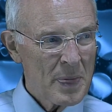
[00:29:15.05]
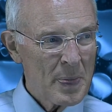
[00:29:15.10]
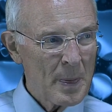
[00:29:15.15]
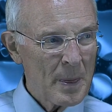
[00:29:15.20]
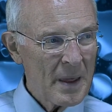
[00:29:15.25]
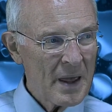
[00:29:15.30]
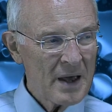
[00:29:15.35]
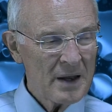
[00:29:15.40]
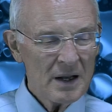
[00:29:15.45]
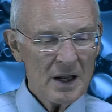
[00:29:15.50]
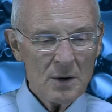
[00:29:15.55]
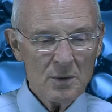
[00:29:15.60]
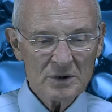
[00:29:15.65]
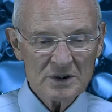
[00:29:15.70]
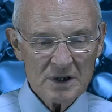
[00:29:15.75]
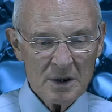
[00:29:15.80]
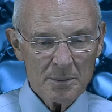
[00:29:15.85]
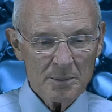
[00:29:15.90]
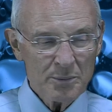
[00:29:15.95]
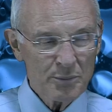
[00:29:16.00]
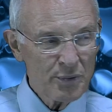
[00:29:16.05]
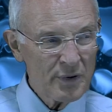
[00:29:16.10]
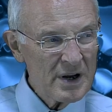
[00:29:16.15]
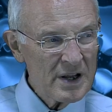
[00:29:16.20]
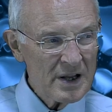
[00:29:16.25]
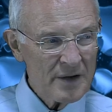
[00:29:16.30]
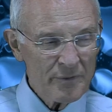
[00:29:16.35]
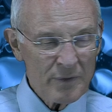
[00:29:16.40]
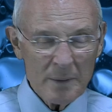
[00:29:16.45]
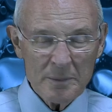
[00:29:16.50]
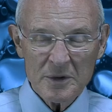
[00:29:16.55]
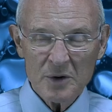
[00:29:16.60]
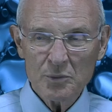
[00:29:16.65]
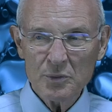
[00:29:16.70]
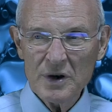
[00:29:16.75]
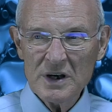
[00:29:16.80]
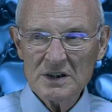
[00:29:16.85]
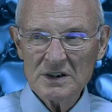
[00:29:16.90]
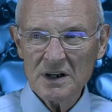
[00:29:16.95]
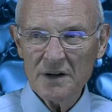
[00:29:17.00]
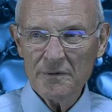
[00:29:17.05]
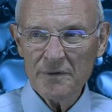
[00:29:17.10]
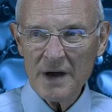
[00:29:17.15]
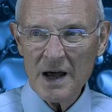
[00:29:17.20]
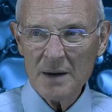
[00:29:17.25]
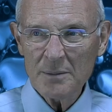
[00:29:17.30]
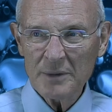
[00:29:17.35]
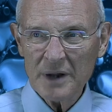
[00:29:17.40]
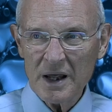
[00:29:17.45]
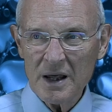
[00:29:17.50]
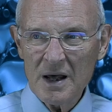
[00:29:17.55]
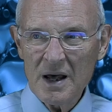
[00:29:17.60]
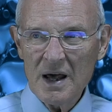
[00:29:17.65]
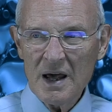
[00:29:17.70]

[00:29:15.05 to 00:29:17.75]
And he was a from the priestly family.